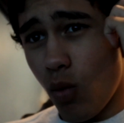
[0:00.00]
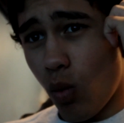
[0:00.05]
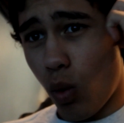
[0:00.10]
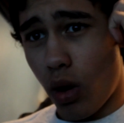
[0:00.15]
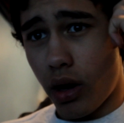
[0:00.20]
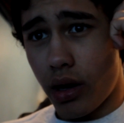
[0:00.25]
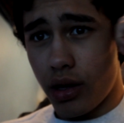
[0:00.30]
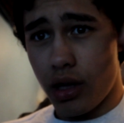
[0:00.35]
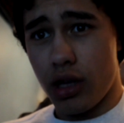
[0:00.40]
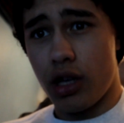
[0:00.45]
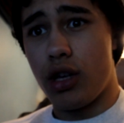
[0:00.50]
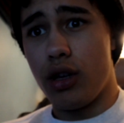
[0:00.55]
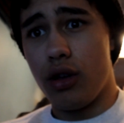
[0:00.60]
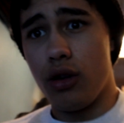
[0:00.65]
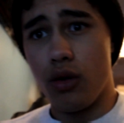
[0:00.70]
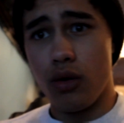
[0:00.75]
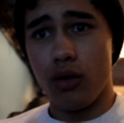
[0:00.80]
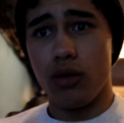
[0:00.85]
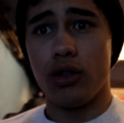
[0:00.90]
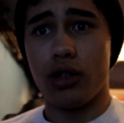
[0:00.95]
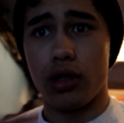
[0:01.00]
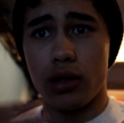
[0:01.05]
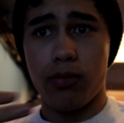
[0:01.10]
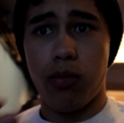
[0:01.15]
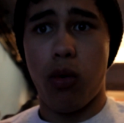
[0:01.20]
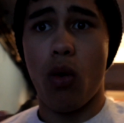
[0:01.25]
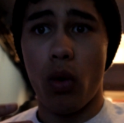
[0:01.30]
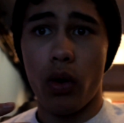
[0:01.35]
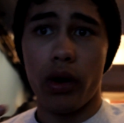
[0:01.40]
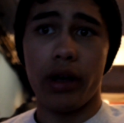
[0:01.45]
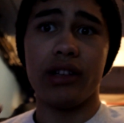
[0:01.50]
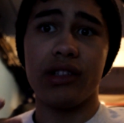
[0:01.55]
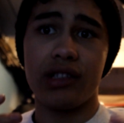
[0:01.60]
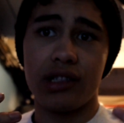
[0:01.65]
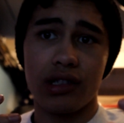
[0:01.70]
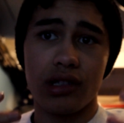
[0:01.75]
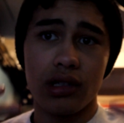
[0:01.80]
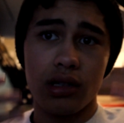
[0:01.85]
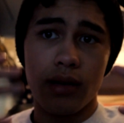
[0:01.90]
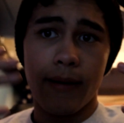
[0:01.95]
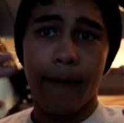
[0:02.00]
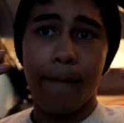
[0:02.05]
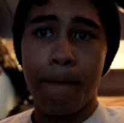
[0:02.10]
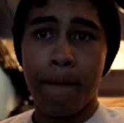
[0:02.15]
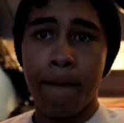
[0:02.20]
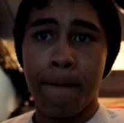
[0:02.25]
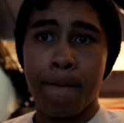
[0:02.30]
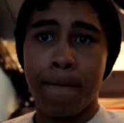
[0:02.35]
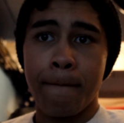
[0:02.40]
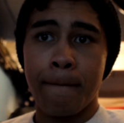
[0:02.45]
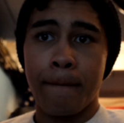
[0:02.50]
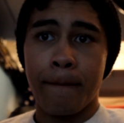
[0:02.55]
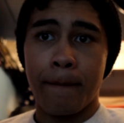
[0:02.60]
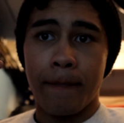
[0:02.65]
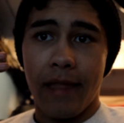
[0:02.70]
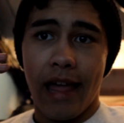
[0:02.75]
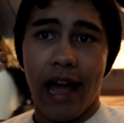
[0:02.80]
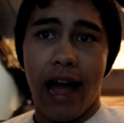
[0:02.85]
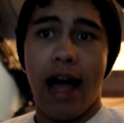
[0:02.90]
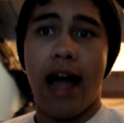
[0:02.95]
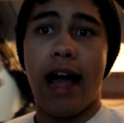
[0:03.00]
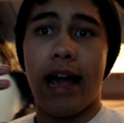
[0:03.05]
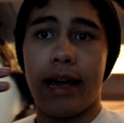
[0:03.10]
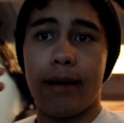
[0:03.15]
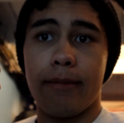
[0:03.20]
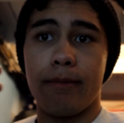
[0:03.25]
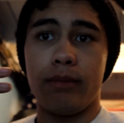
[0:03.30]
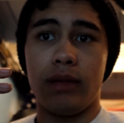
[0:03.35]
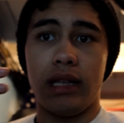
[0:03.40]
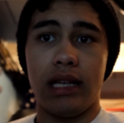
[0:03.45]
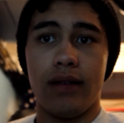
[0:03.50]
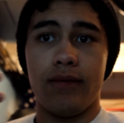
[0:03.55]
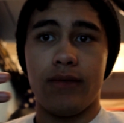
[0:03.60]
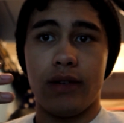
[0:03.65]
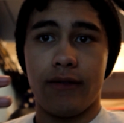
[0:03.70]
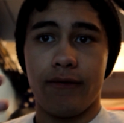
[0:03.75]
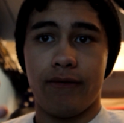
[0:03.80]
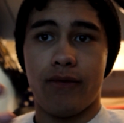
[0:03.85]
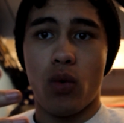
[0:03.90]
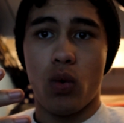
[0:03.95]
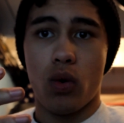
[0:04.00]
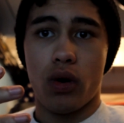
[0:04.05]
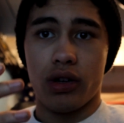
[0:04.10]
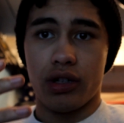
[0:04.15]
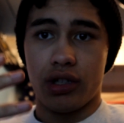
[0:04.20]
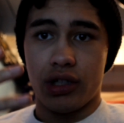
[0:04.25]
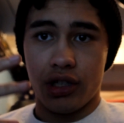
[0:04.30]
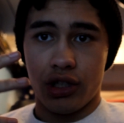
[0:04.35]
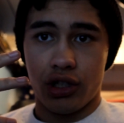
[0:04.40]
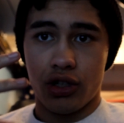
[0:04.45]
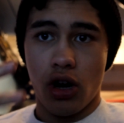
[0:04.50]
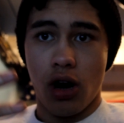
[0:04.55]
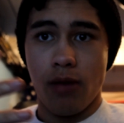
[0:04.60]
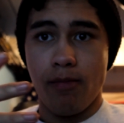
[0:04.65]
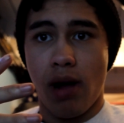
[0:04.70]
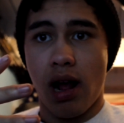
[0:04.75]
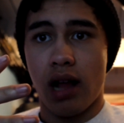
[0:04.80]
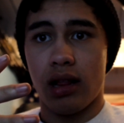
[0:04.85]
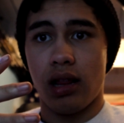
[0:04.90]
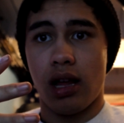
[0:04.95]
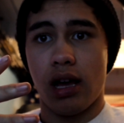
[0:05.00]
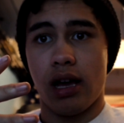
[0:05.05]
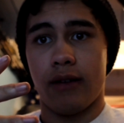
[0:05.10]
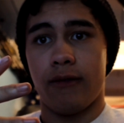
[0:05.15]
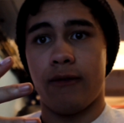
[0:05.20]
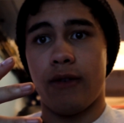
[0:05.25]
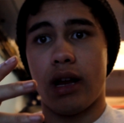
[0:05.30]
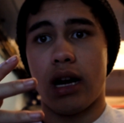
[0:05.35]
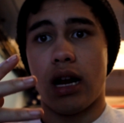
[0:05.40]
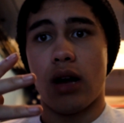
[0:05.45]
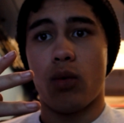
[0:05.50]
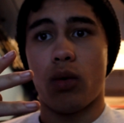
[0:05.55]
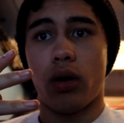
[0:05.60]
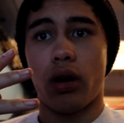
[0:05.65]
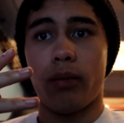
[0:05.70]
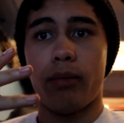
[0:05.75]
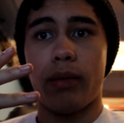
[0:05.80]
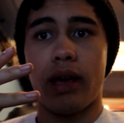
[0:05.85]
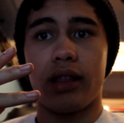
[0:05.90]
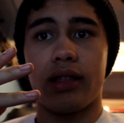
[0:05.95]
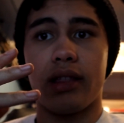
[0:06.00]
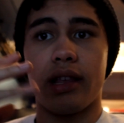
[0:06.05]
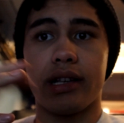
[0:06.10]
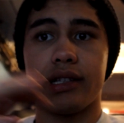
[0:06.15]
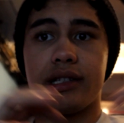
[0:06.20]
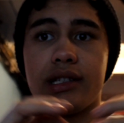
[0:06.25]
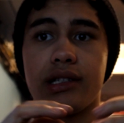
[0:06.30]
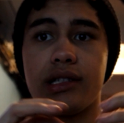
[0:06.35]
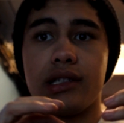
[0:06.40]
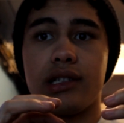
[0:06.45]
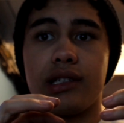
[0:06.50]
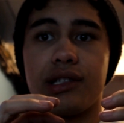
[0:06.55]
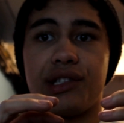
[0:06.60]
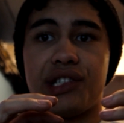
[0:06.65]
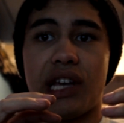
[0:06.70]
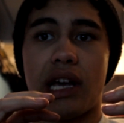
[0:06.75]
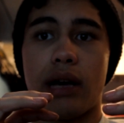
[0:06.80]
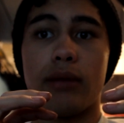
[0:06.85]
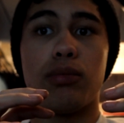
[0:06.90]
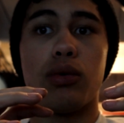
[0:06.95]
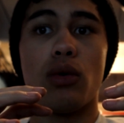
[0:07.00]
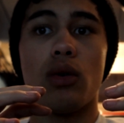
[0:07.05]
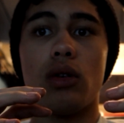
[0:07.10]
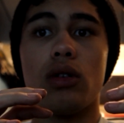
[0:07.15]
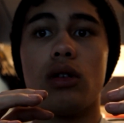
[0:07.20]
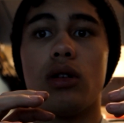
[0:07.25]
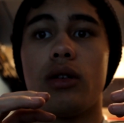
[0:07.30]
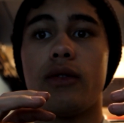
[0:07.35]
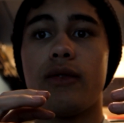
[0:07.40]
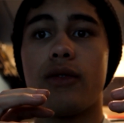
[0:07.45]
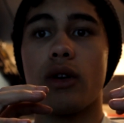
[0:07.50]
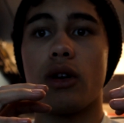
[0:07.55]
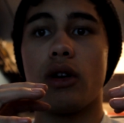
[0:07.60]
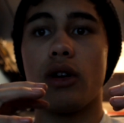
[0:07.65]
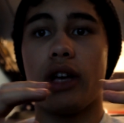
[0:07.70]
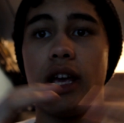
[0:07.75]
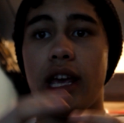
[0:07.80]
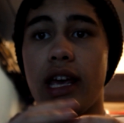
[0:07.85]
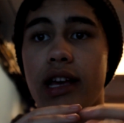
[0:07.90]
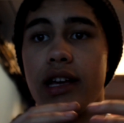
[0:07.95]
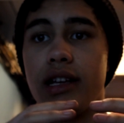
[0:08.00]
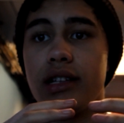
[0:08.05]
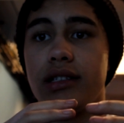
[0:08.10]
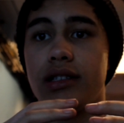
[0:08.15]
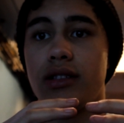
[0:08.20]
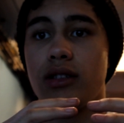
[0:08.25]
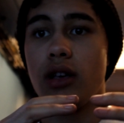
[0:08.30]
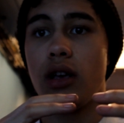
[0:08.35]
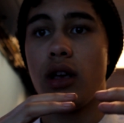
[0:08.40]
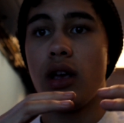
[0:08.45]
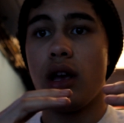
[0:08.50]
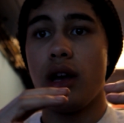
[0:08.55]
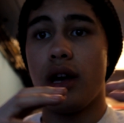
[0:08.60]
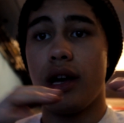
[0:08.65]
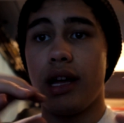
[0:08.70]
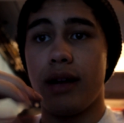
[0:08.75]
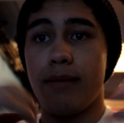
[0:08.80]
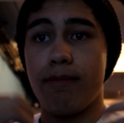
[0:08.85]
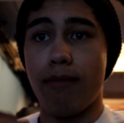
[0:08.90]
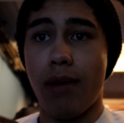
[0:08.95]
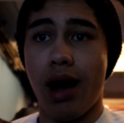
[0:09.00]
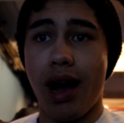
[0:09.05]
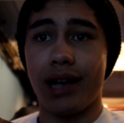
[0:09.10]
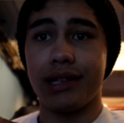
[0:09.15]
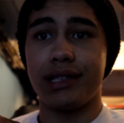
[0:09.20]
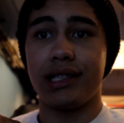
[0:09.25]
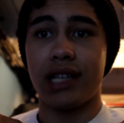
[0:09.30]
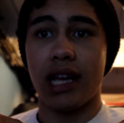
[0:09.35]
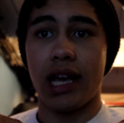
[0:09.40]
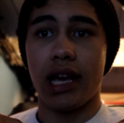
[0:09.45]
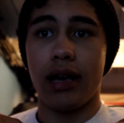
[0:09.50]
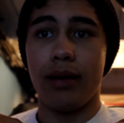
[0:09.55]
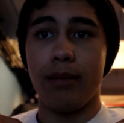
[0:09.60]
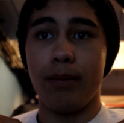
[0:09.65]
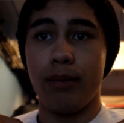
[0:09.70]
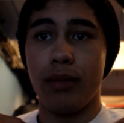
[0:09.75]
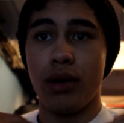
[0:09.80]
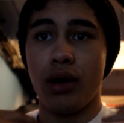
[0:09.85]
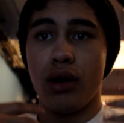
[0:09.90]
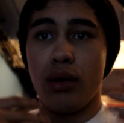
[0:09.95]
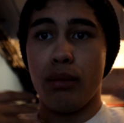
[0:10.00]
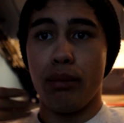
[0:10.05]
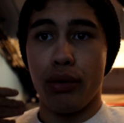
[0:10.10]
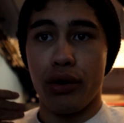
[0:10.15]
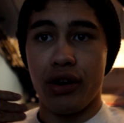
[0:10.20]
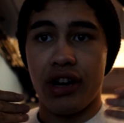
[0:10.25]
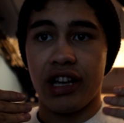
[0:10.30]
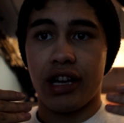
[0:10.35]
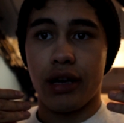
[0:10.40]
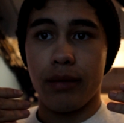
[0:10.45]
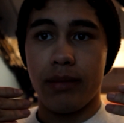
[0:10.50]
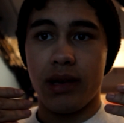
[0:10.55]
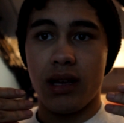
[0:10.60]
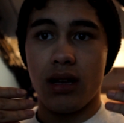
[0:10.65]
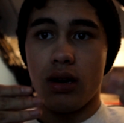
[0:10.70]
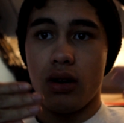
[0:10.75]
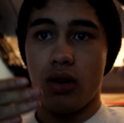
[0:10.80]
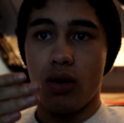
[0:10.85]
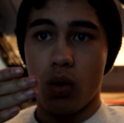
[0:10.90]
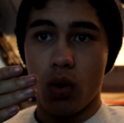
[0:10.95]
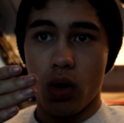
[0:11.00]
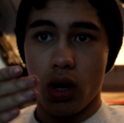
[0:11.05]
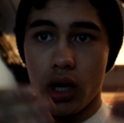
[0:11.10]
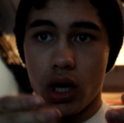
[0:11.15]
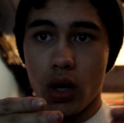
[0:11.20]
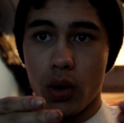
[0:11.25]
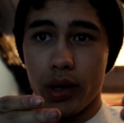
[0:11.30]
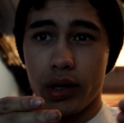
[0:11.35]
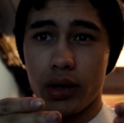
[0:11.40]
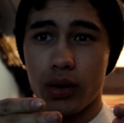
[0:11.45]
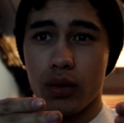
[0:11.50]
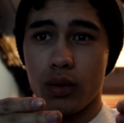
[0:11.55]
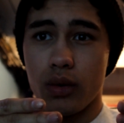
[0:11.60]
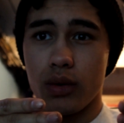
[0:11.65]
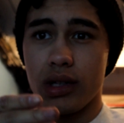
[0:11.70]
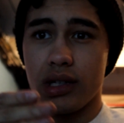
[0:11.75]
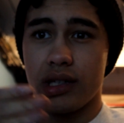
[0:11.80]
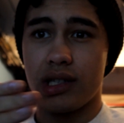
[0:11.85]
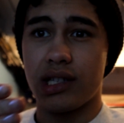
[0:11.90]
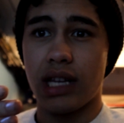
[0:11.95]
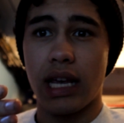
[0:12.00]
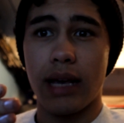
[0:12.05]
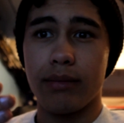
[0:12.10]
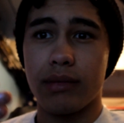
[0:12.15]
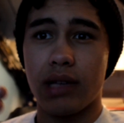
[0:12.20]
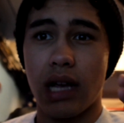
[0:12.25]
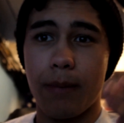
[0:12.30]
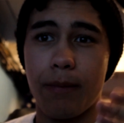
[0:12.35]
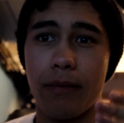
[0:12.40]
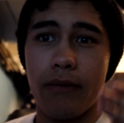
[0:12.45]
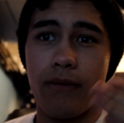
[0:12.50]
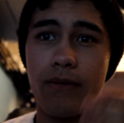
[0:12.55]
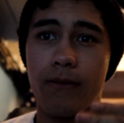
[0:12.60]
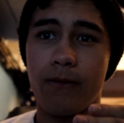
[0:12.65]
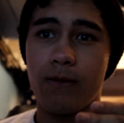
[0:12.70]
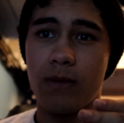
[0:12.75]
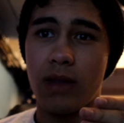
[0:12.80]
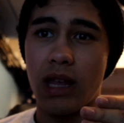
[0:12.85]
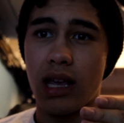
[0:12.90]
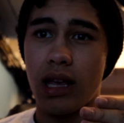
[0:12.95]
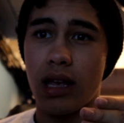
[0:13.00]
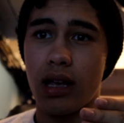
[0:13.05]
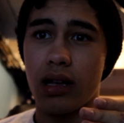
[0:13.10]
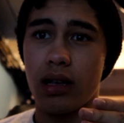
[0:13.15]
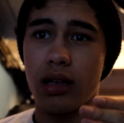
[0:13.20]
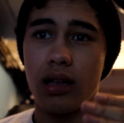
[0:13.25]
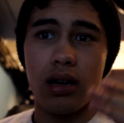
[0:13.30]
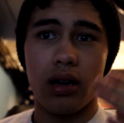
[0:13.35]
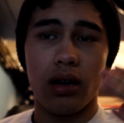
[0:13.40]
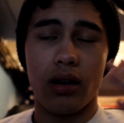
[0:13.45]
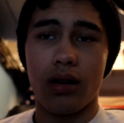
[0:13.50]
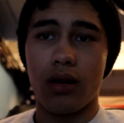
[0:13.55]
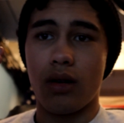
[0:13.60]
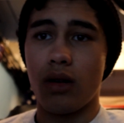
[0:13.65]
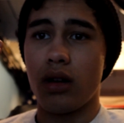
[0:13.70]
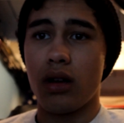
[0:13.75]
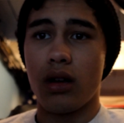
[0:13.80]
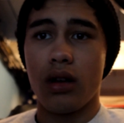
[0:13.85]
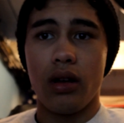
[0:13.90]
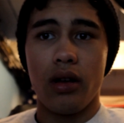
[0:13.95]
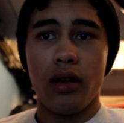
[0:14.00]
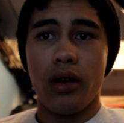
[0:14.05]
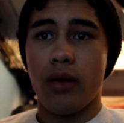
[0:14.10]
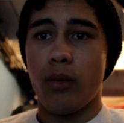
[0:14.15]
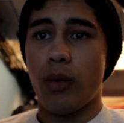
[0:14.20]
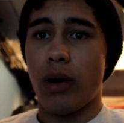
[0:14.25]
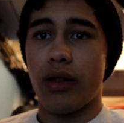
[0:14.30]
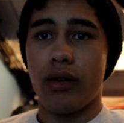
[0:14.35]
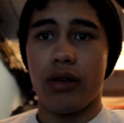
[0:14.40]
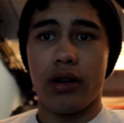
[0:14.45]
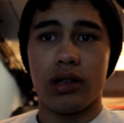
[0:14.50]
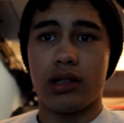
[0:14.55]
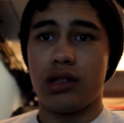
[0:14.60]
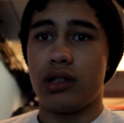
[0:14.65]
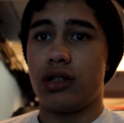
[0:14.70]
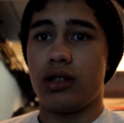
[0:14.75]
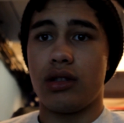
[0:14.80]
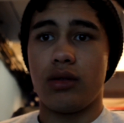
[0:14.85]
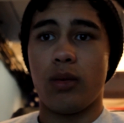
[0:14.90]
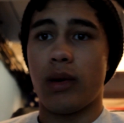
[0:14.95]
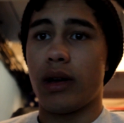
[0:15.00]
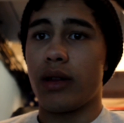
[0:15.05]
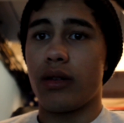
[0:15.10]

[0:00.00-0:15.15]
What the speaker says: one of the huge points that I'm leaving for is to start my life, and I want to make this as an example for kids in my same predicament who are going through the same type of thing, you know, whether it's